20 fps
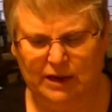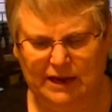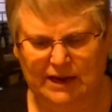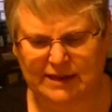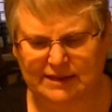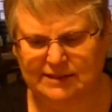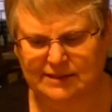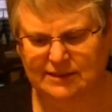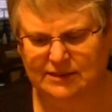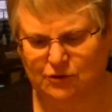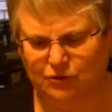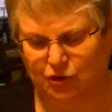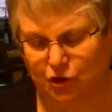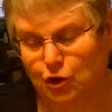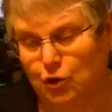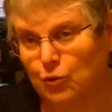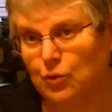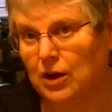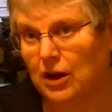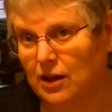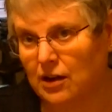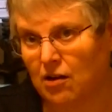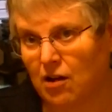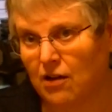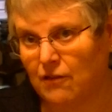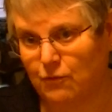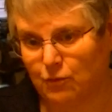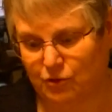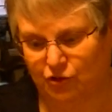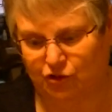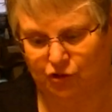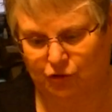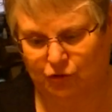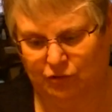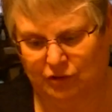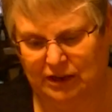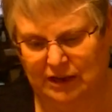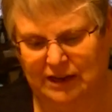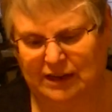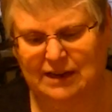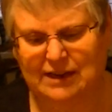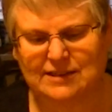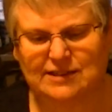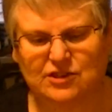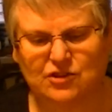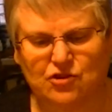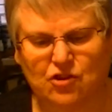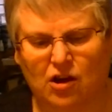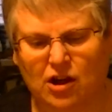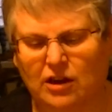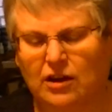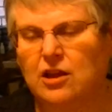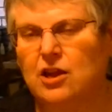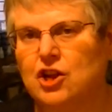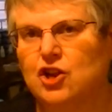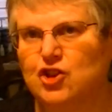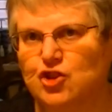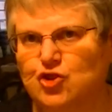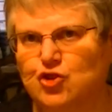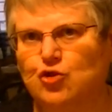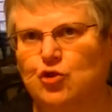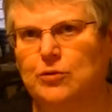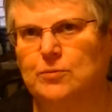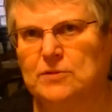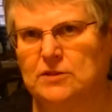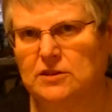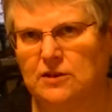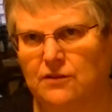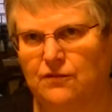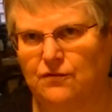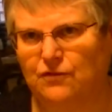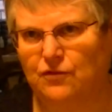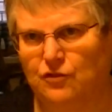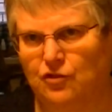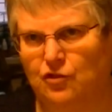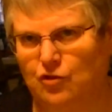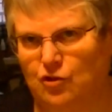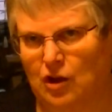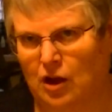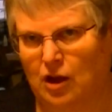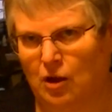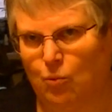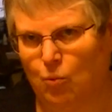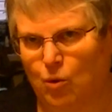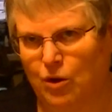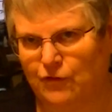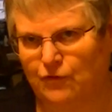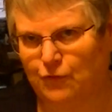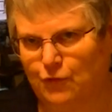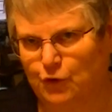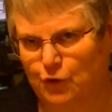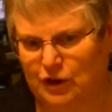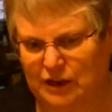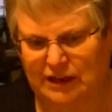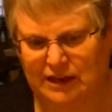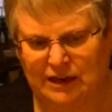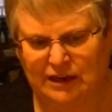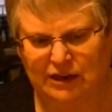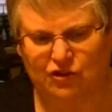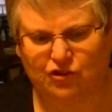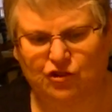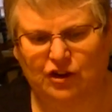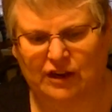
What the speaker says: It's so you cut off what you need. It's not strips of 1 foot each.